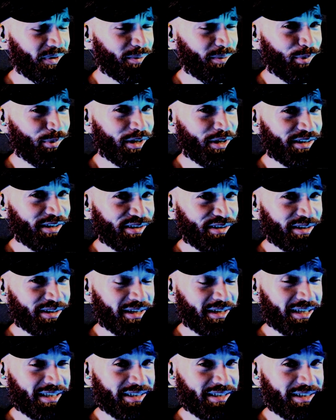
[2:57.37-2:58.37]
But
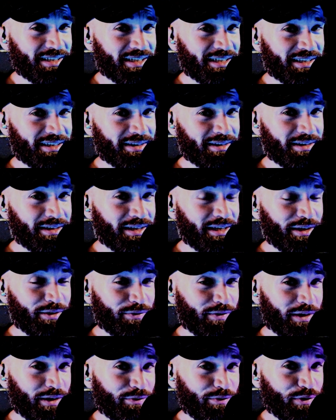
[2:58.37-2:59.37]

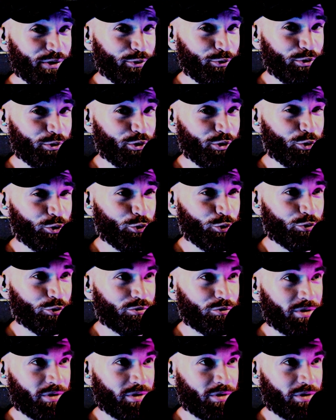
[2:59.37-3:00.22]
if you do